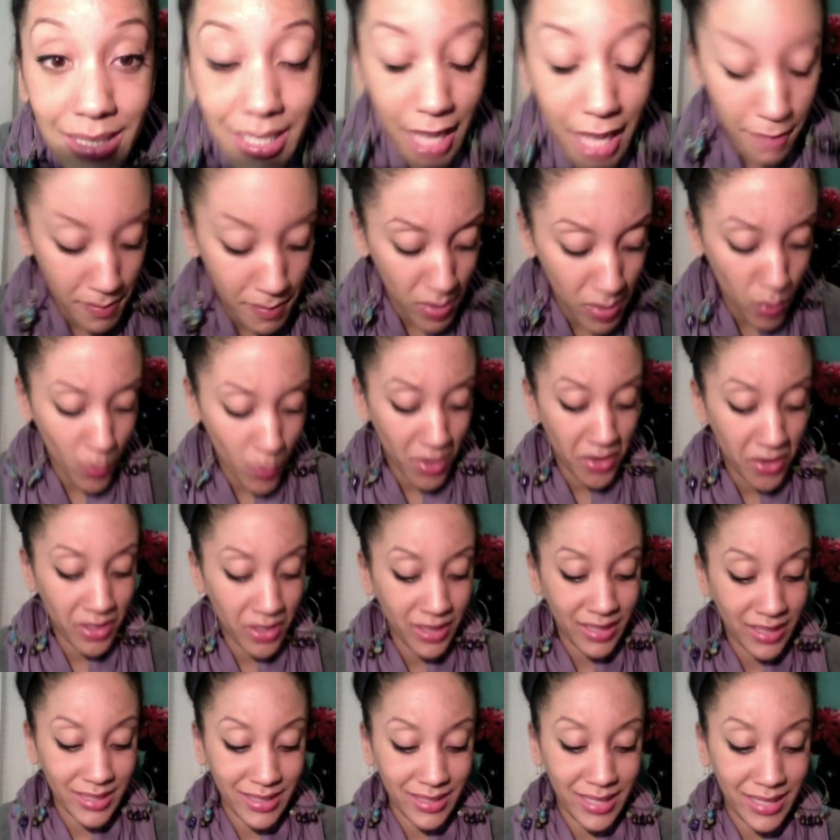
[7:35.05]
I've been wearing
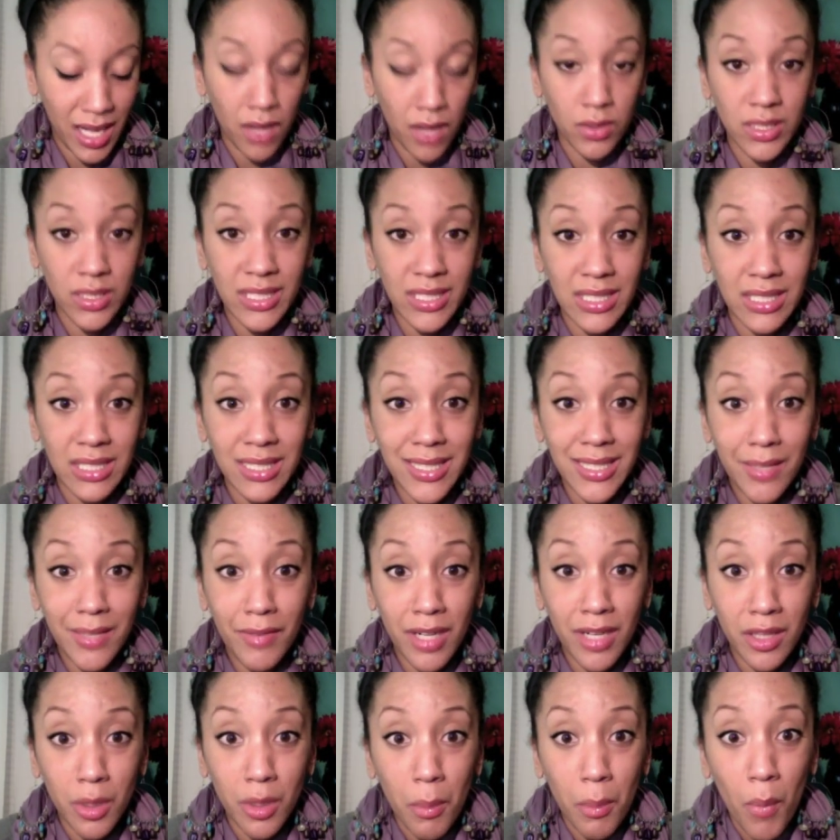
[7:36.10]
this now since 7
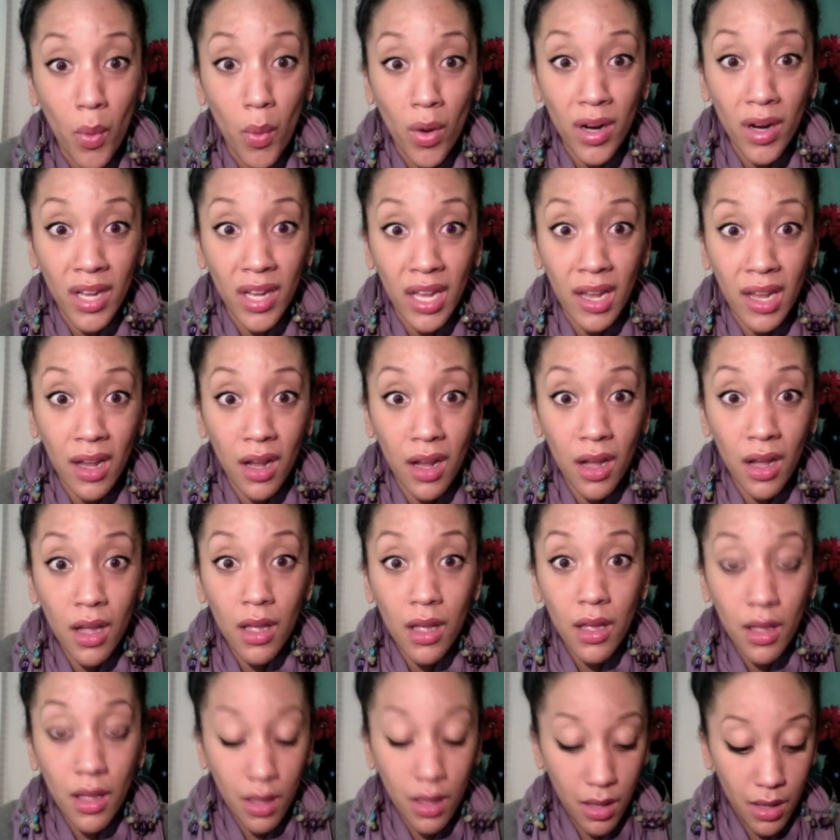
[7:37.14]
in the morning.
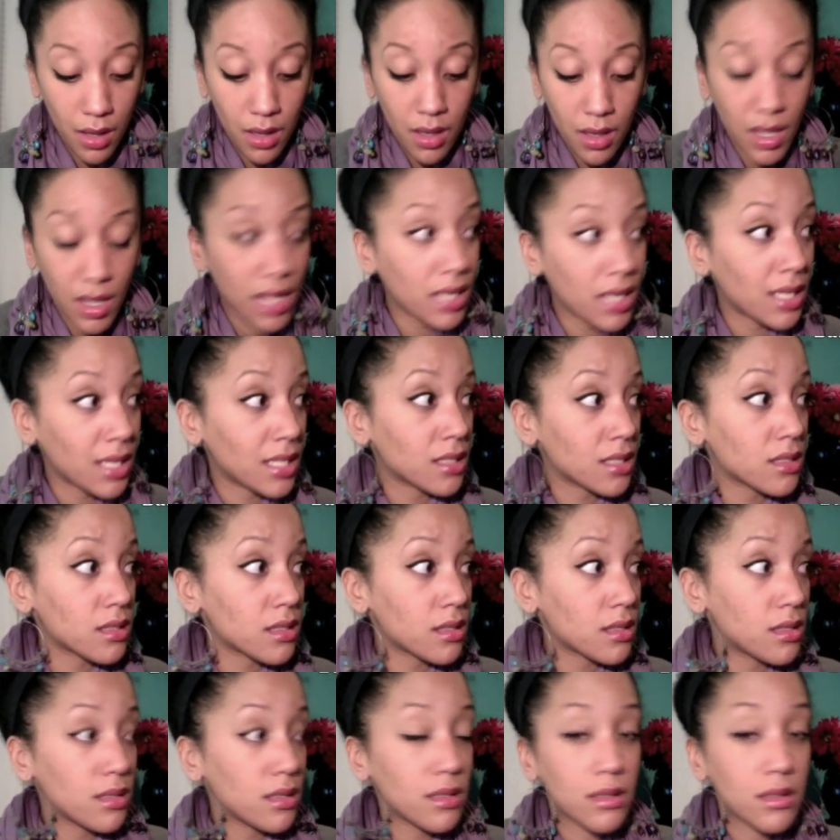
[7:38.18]
And
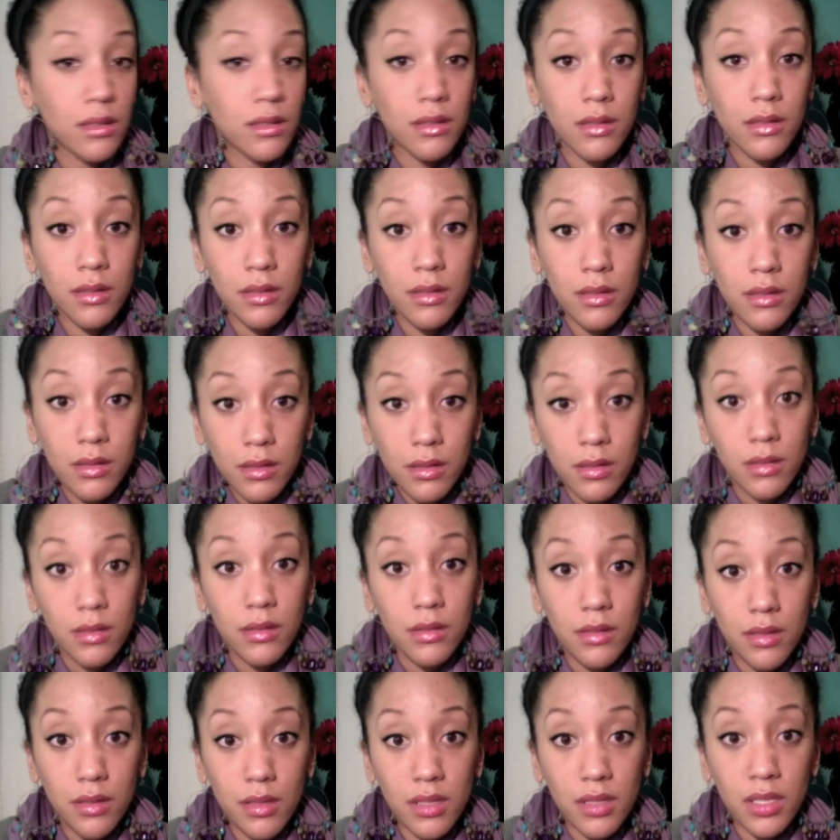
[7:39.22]
it's
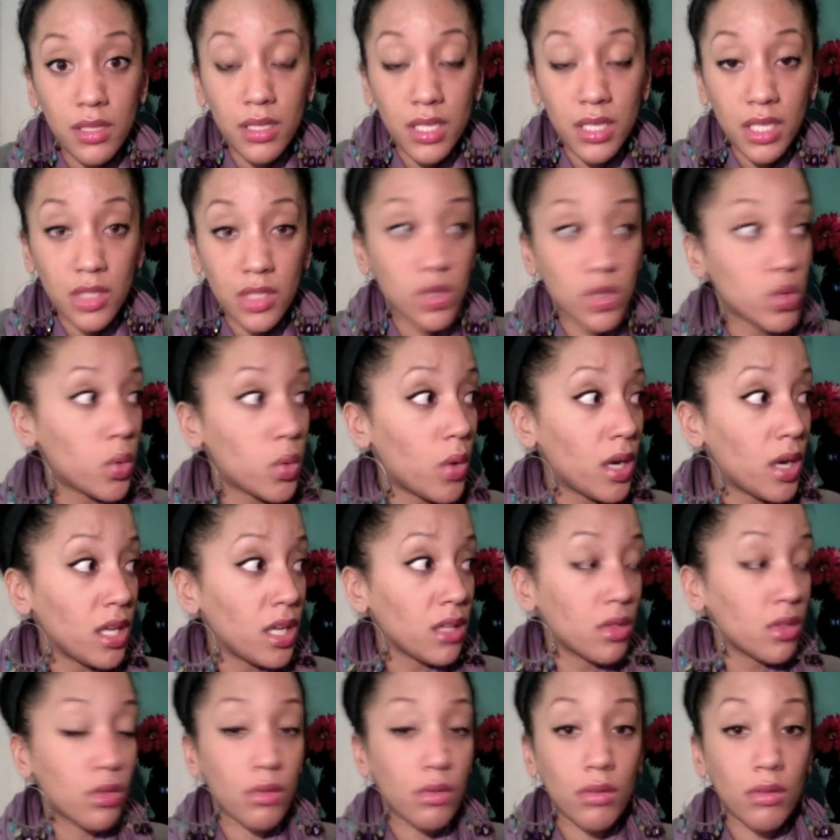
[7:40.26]

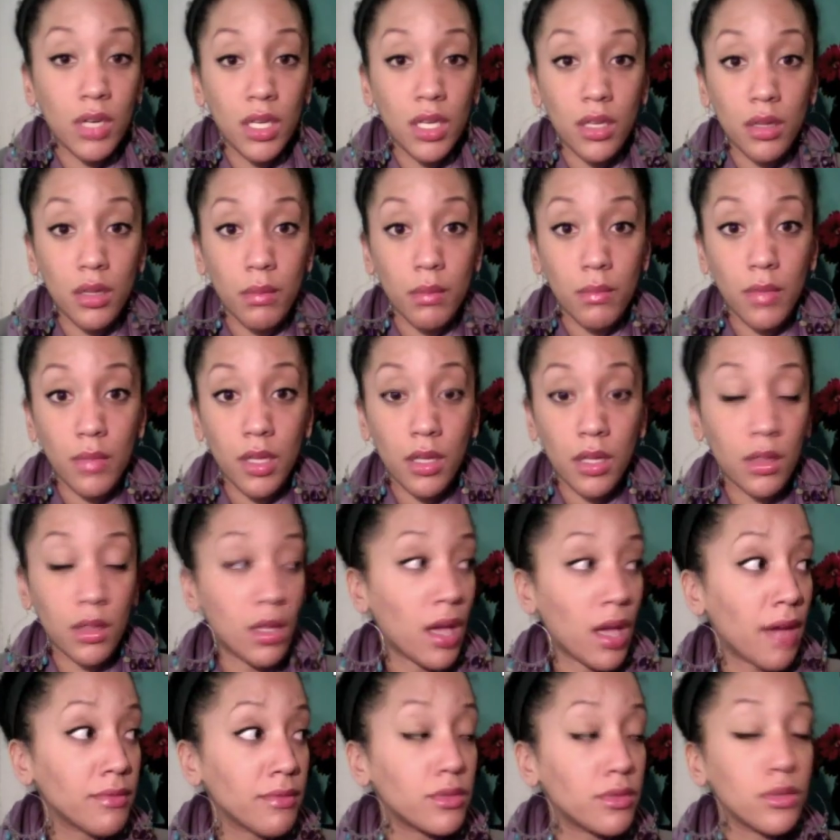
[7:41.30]
6:23 in the
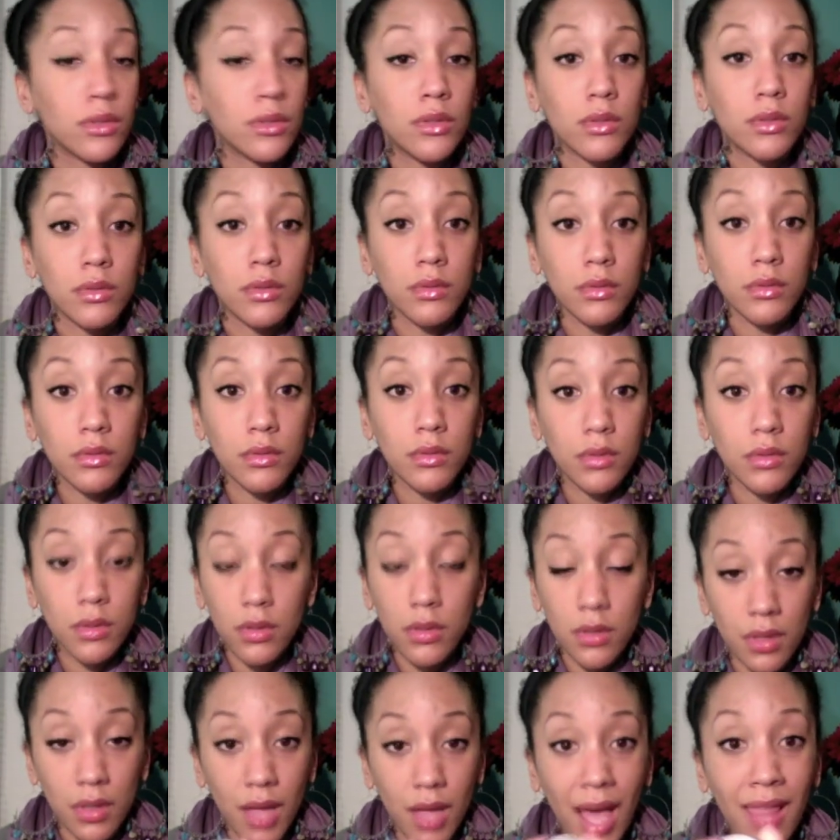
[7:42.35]
afternoon.
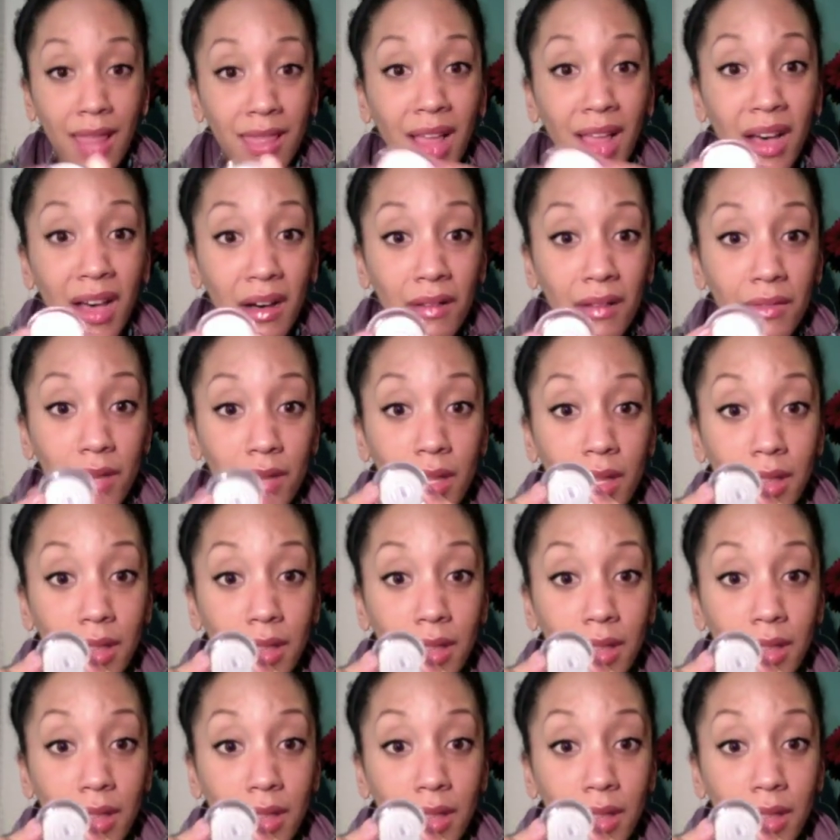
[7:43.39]
I love